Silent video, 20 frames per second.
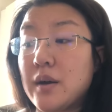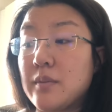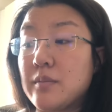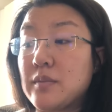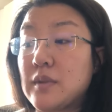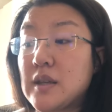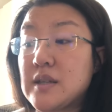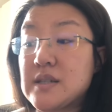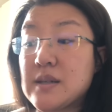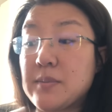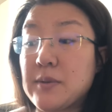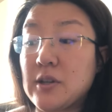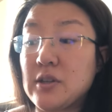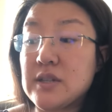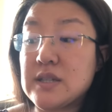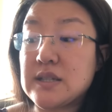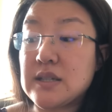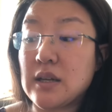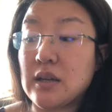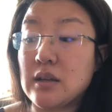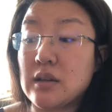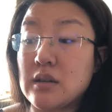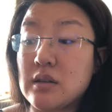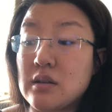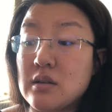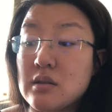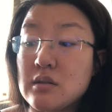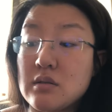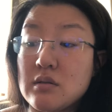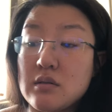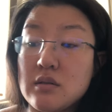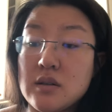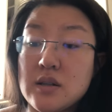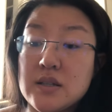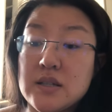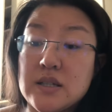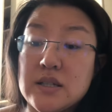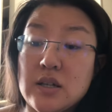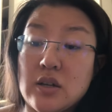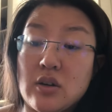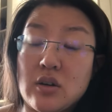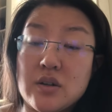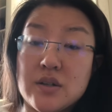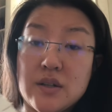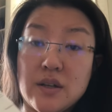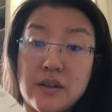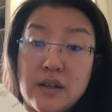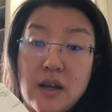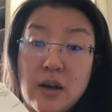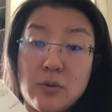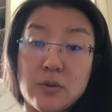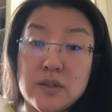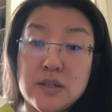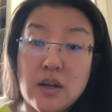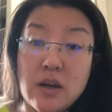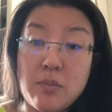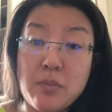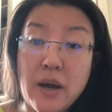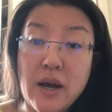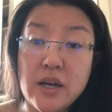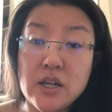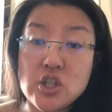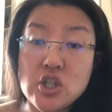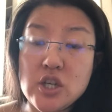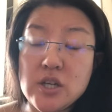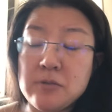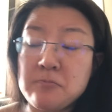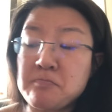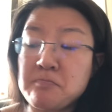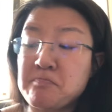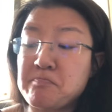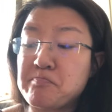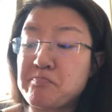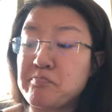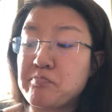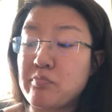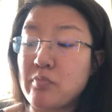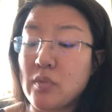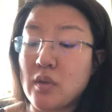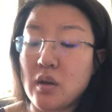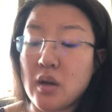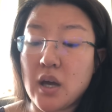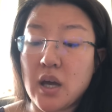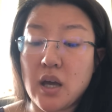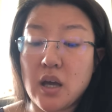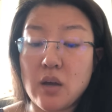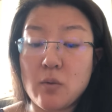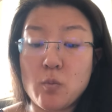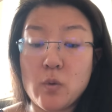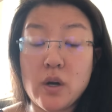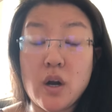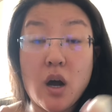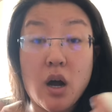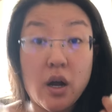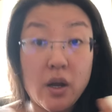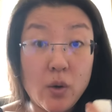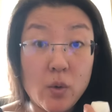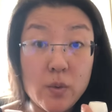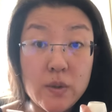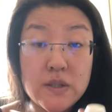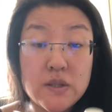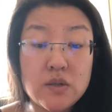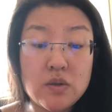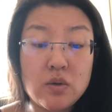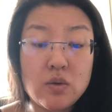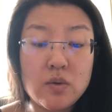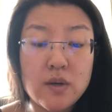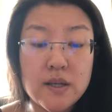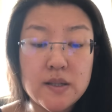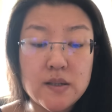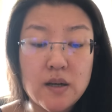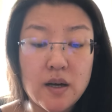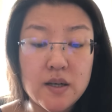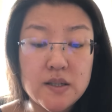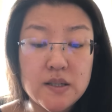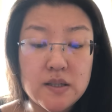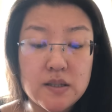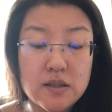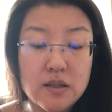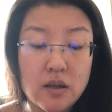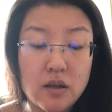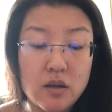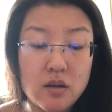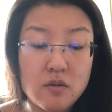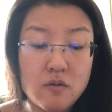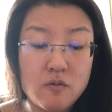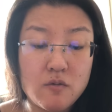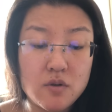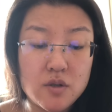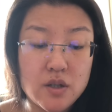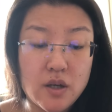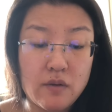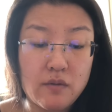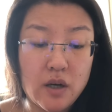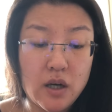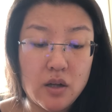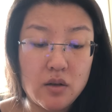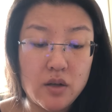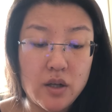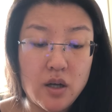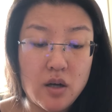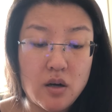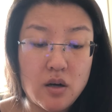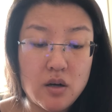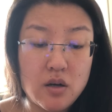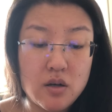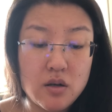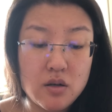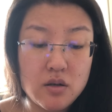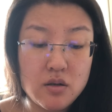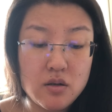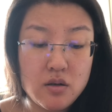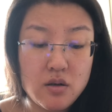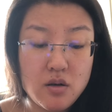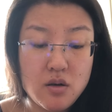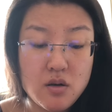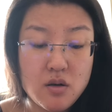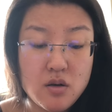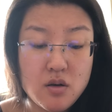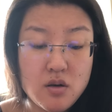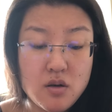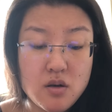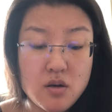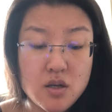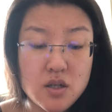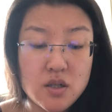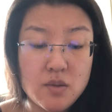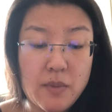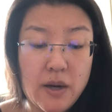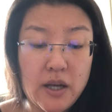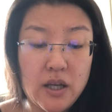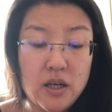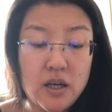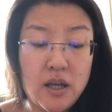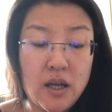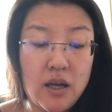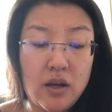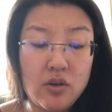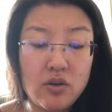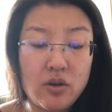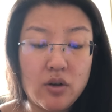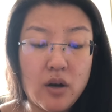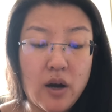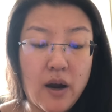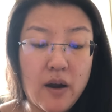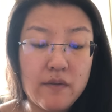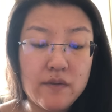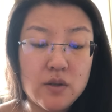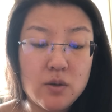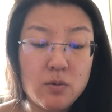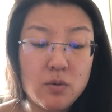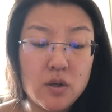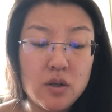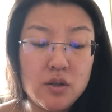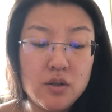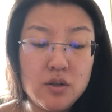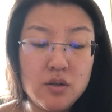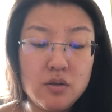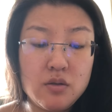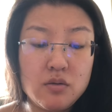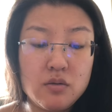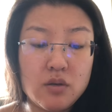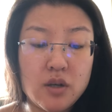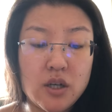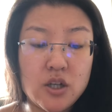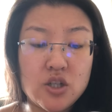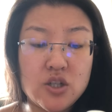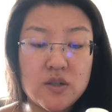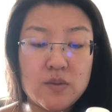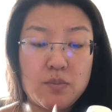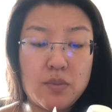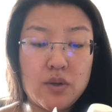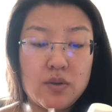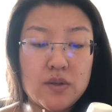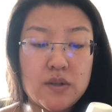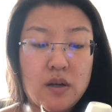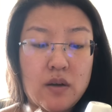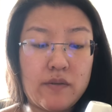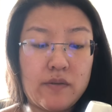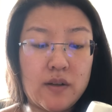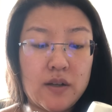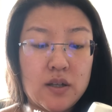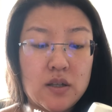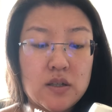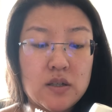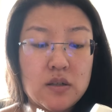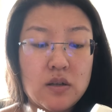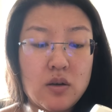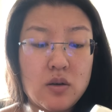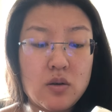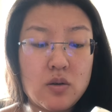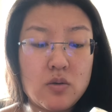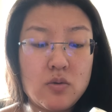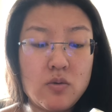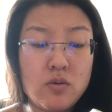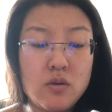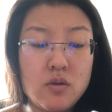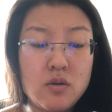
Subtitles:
They typically stick the stickers on the outside packaging, and what I always do is I stick it directly on to my inhaler afterward, and it just peels off like so.